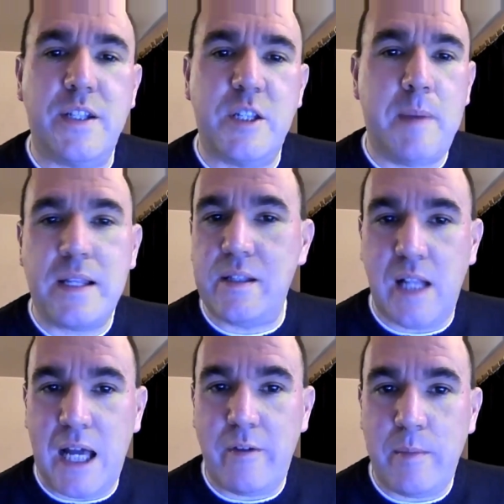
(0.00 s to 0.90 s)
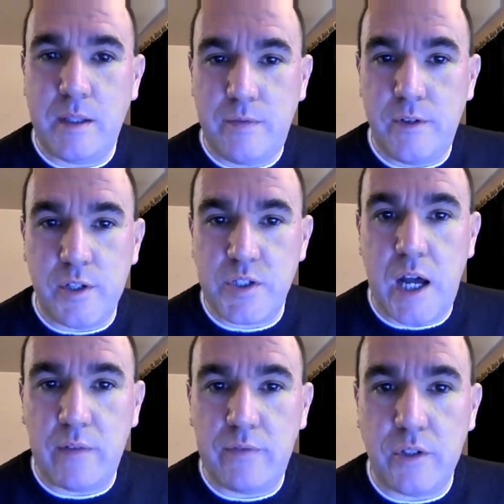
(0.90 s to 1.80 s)
I suspect he'll have him in the first
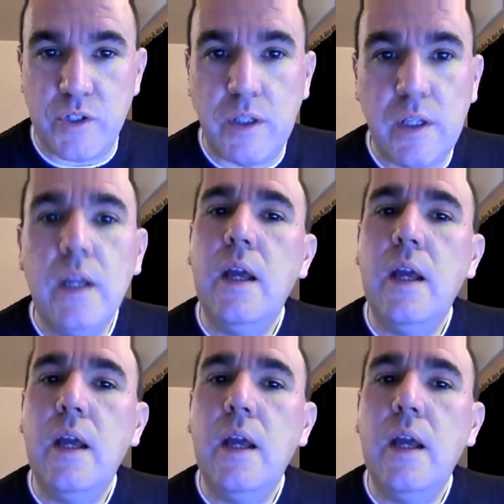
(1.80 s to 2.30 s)
half dozen.